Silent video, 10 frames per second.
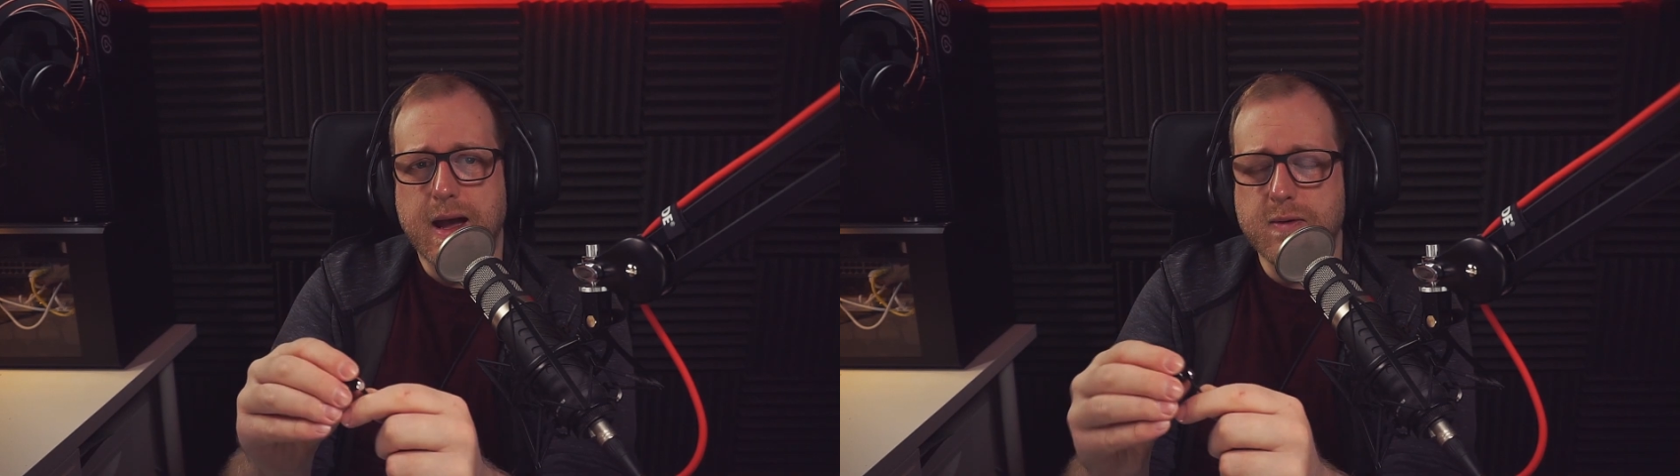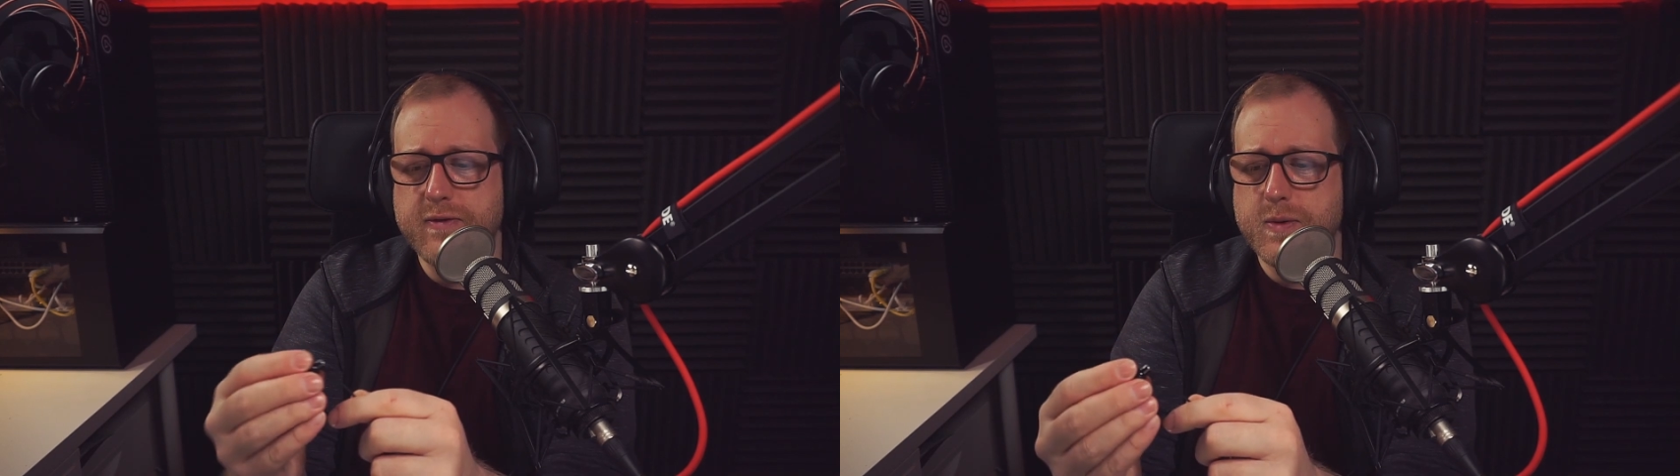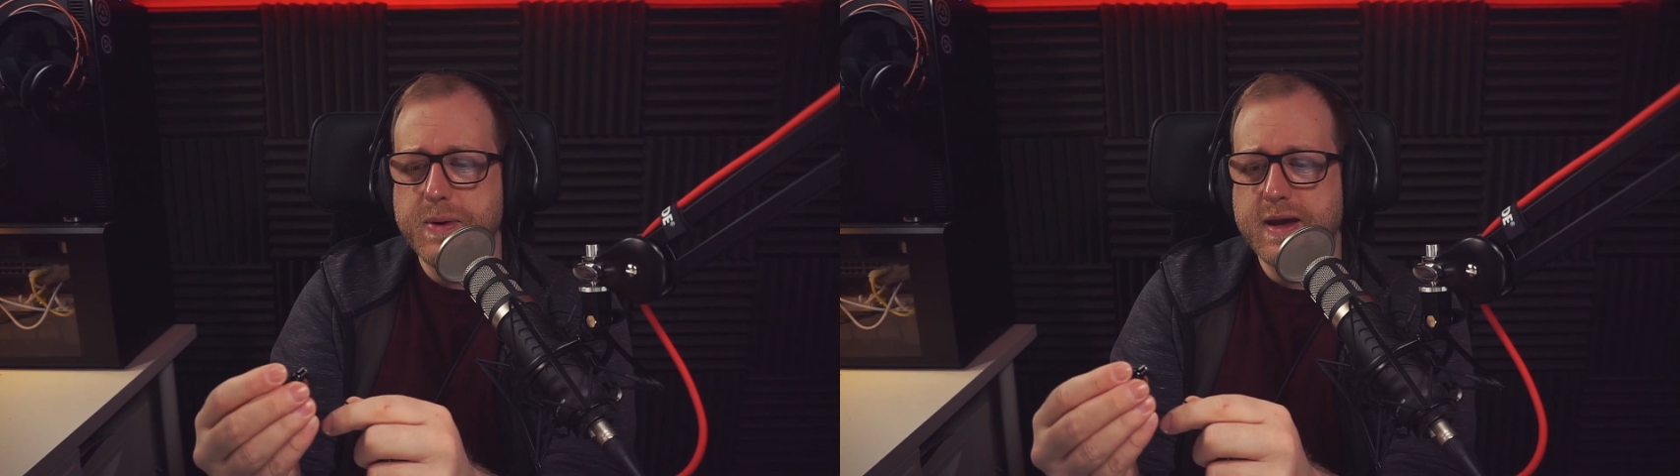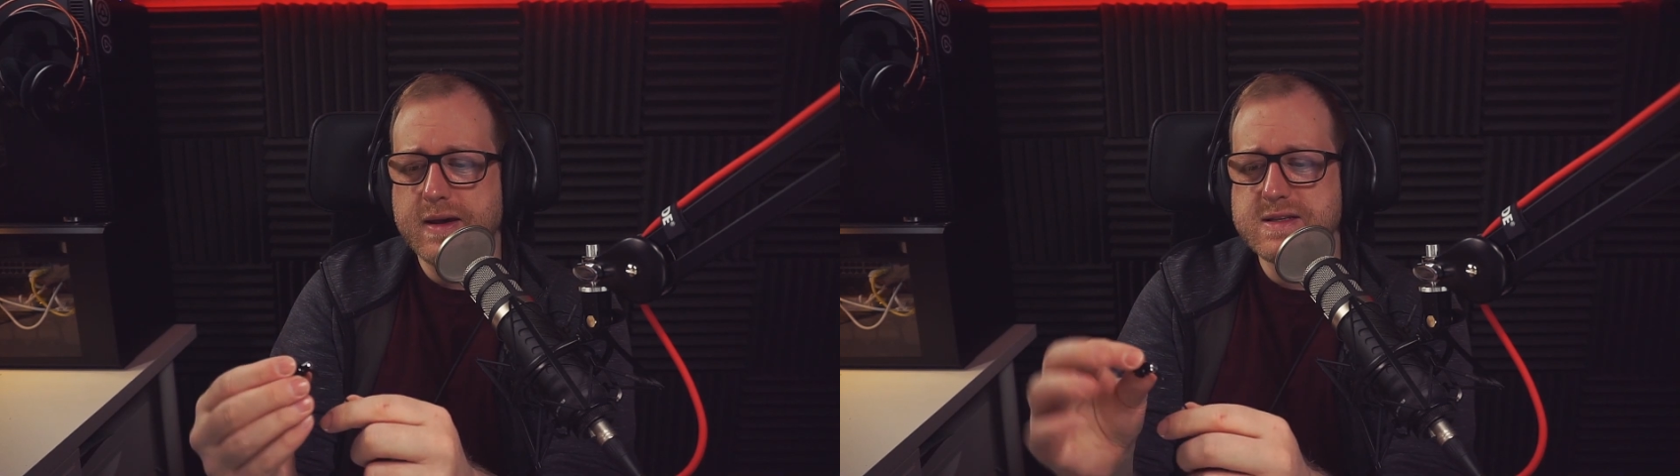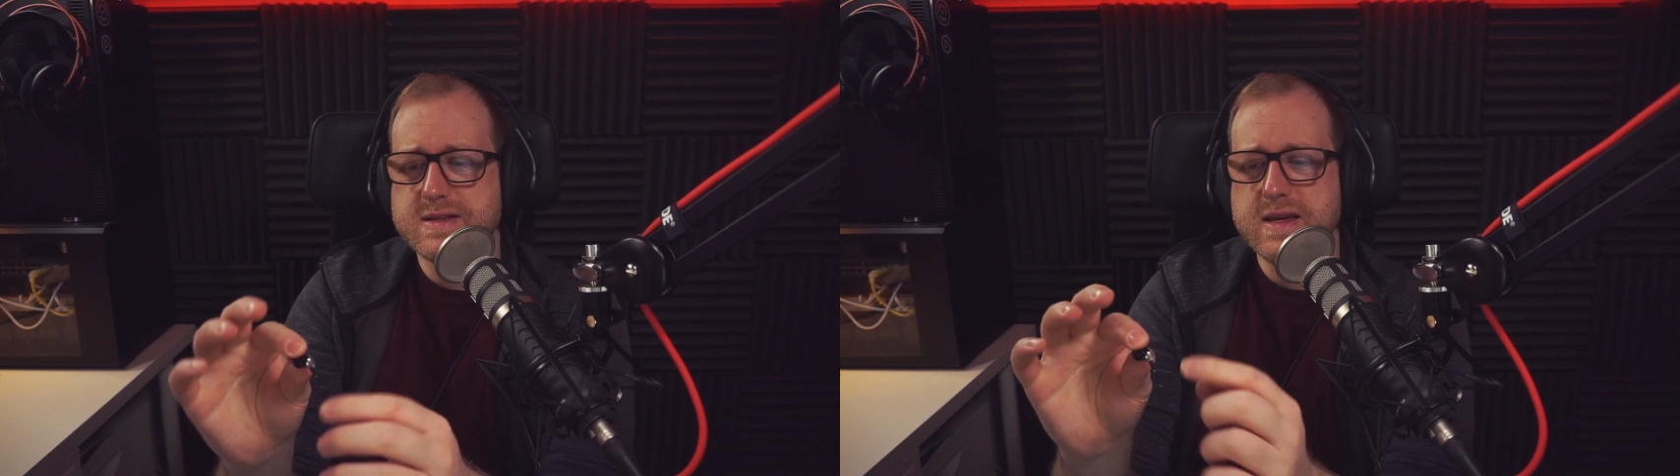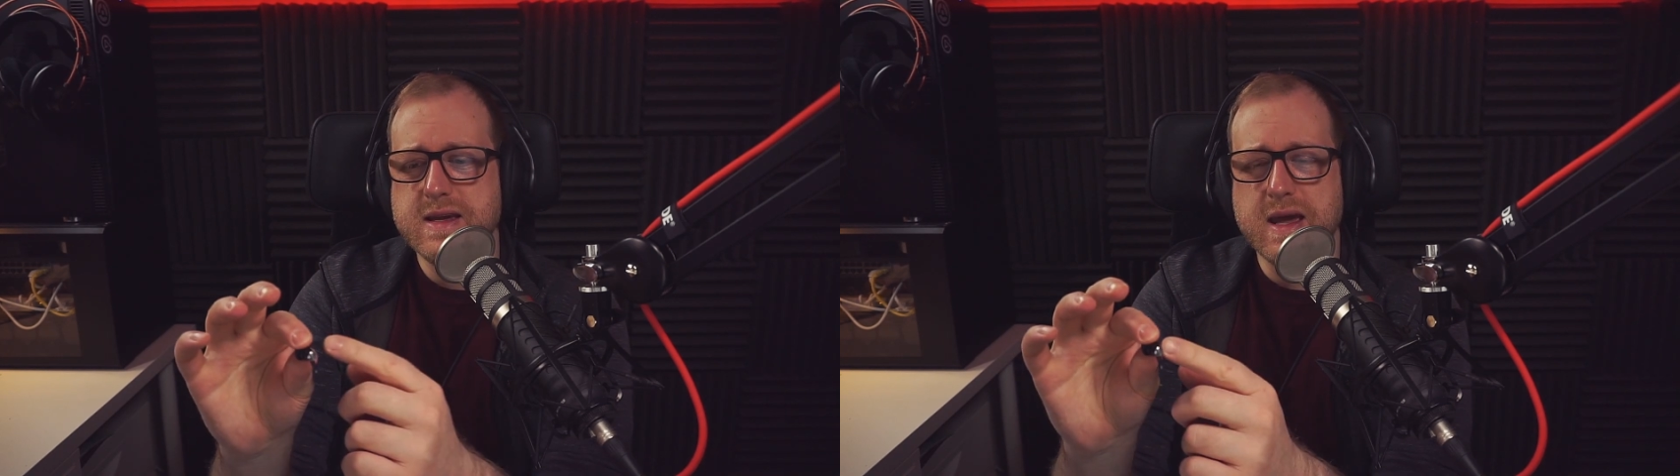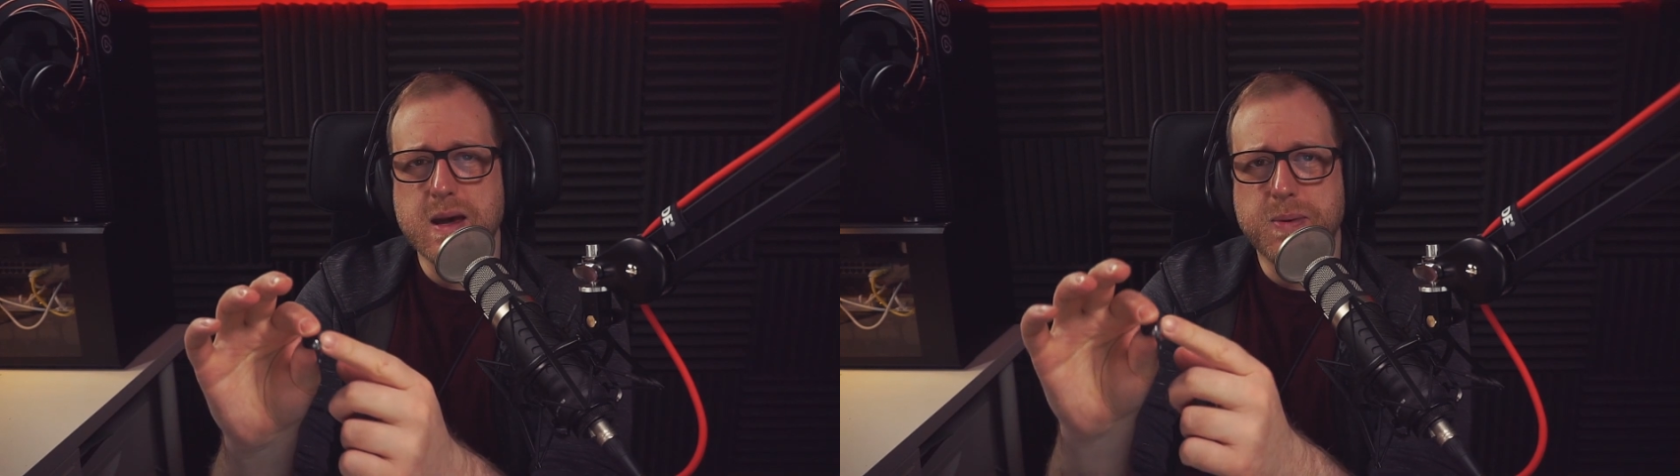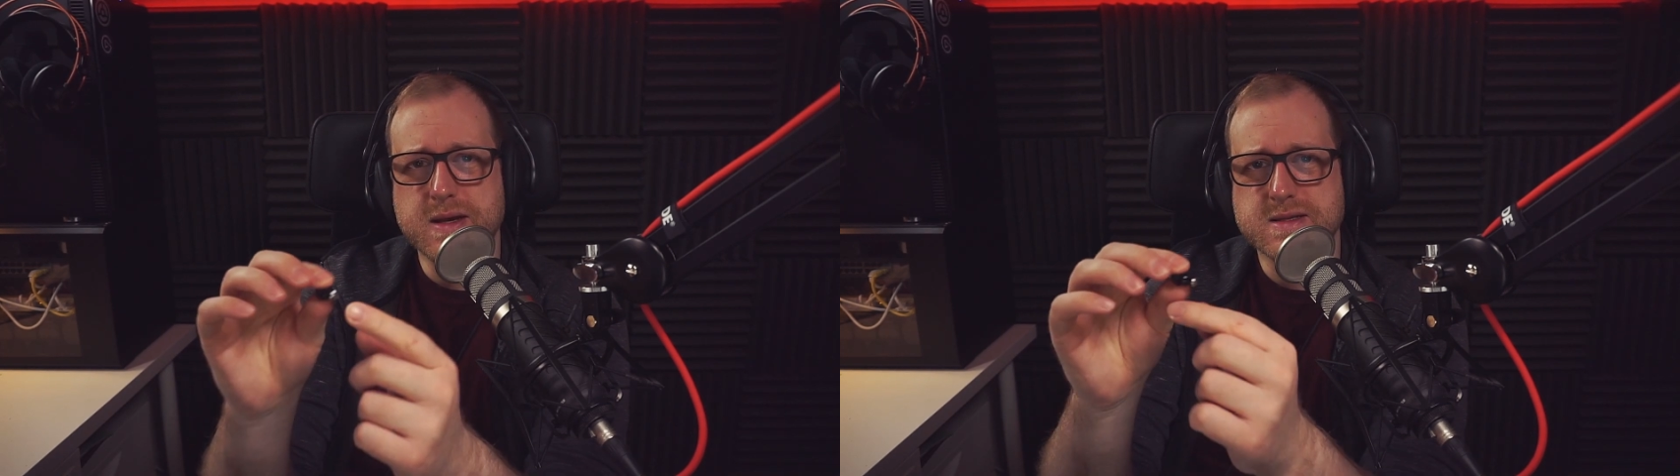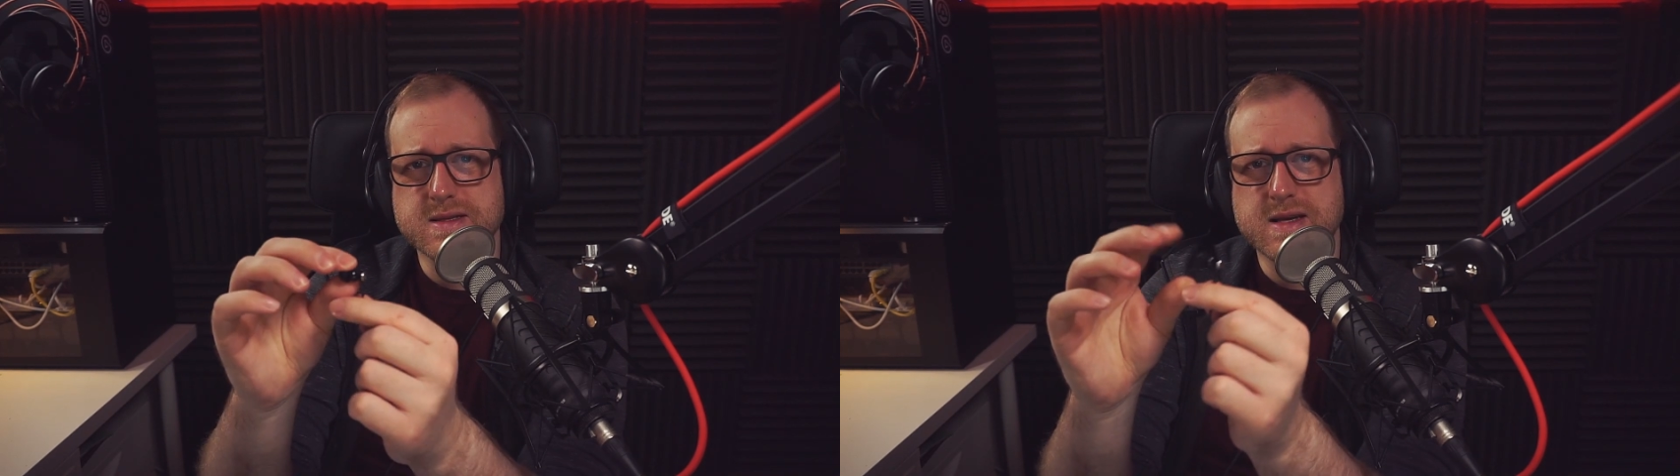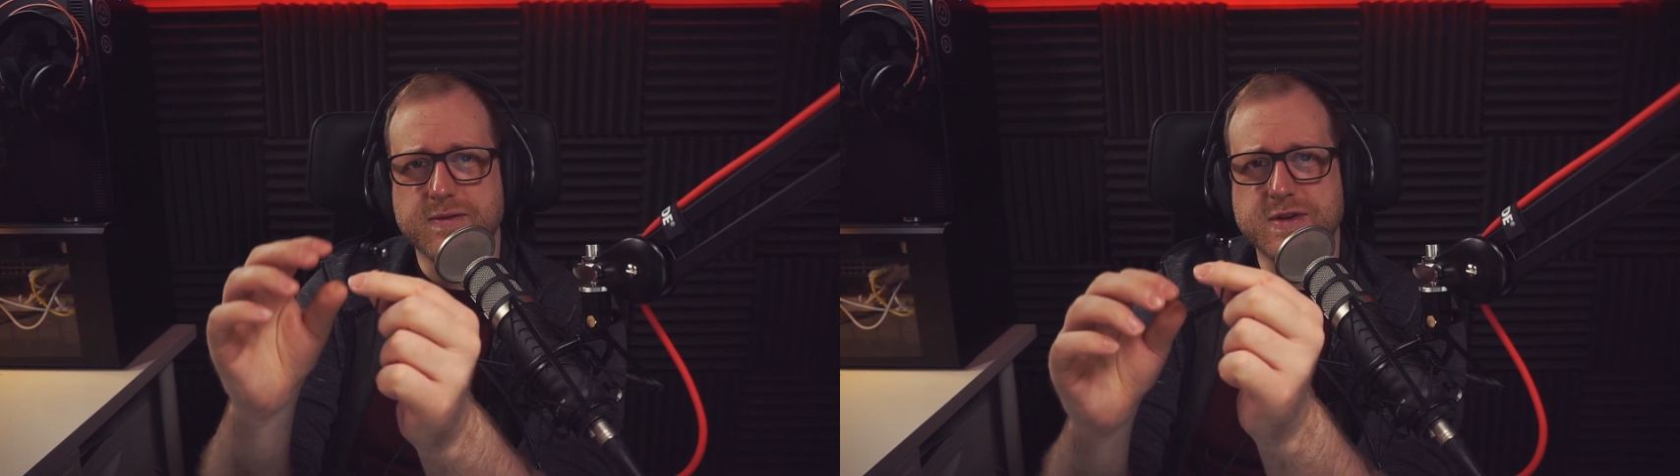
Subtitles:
However, because the earpiece itself